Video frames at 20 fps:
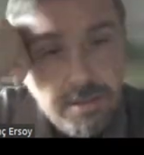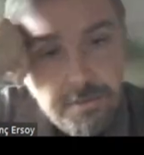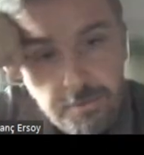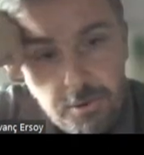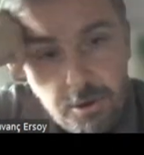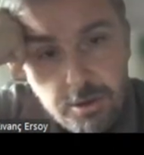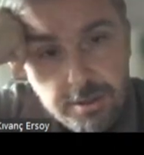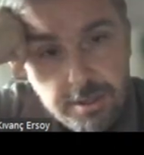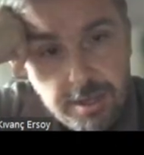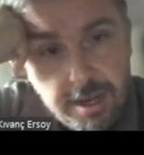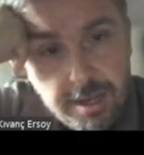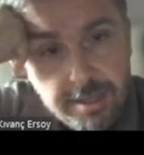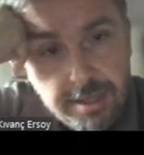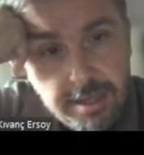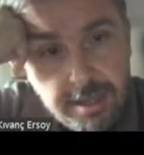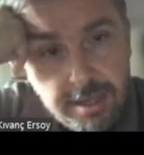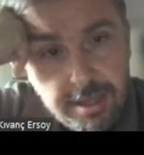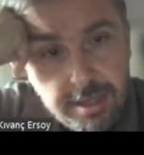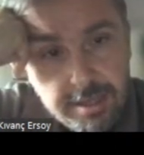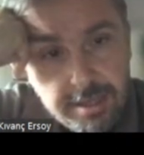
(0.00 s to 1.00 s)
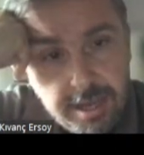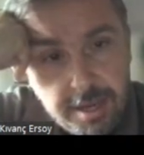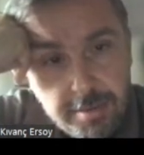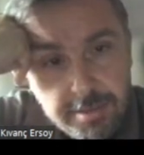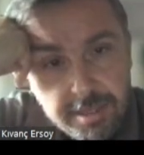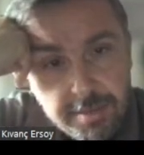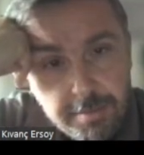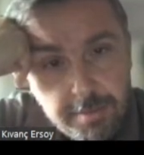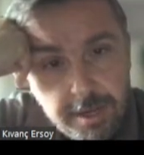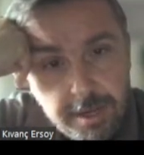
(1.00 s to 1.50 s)
first idea that
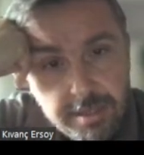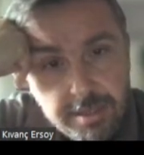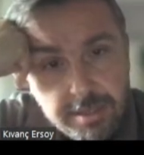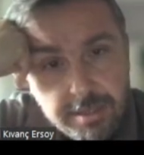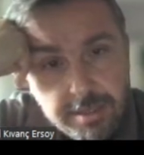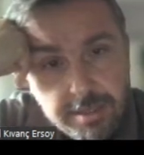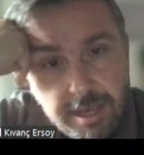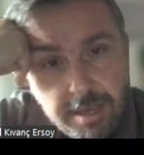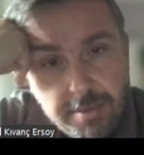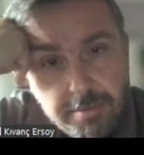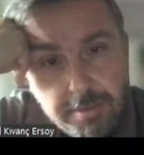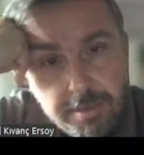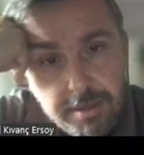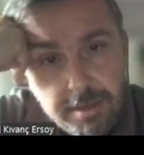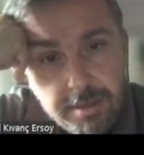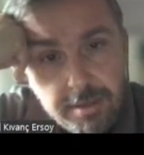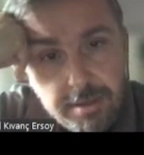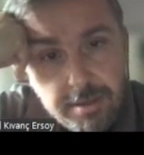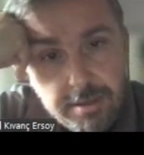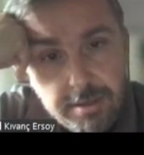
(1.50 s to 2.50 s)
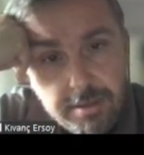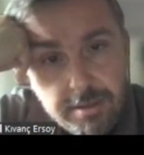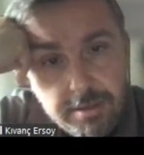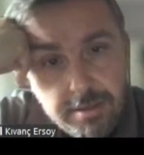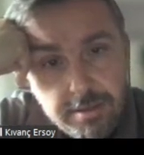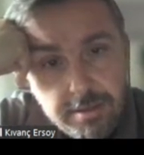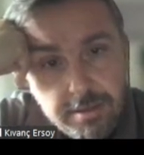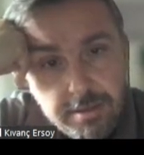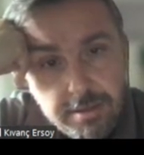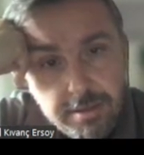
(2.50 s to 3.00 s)
comes in mind can be
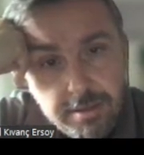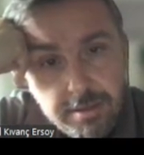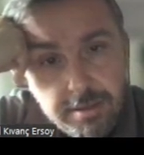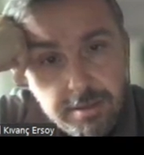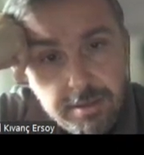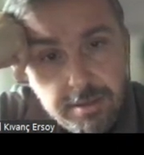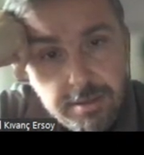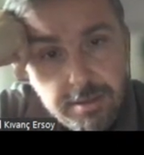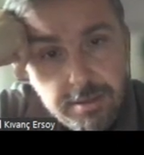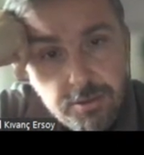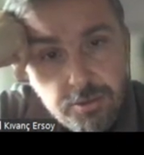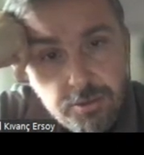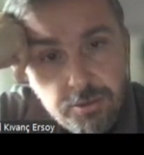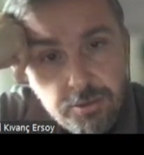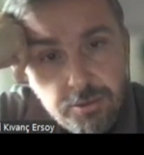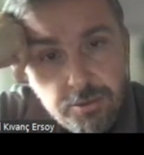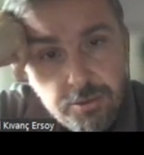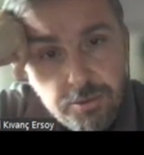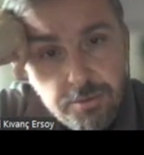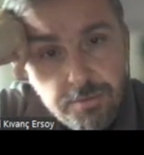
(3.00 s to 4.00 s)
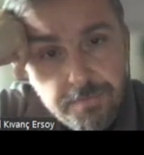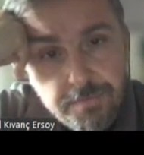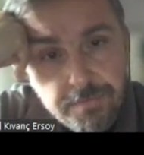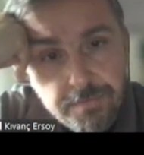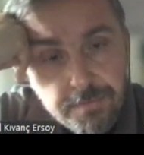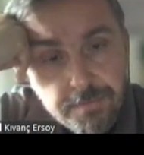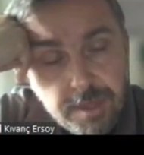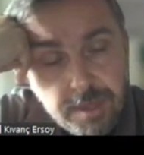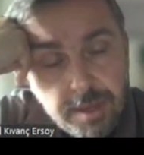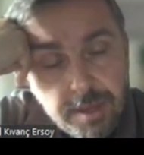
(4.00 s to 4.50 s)
to
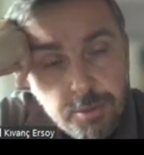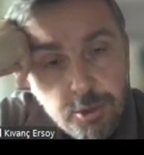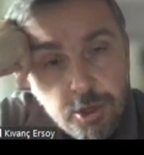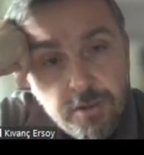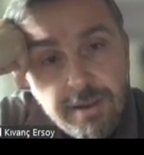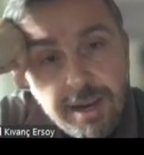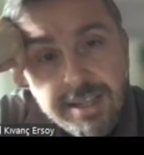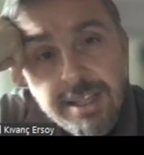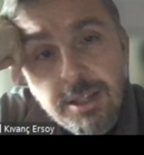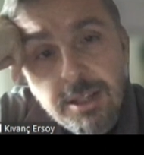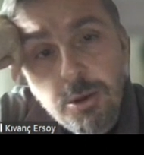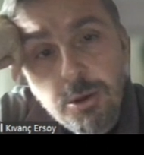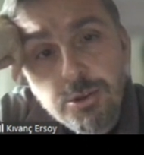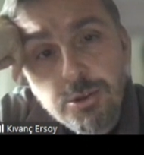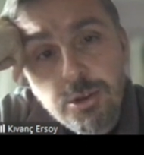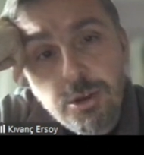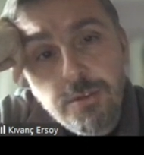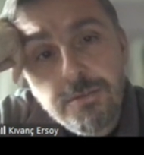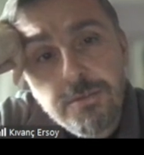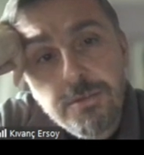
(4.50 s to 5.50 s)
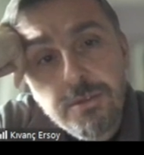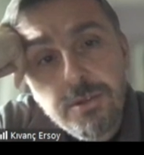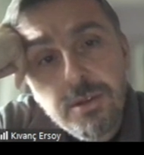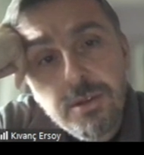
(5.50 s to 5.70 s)
prove analogs of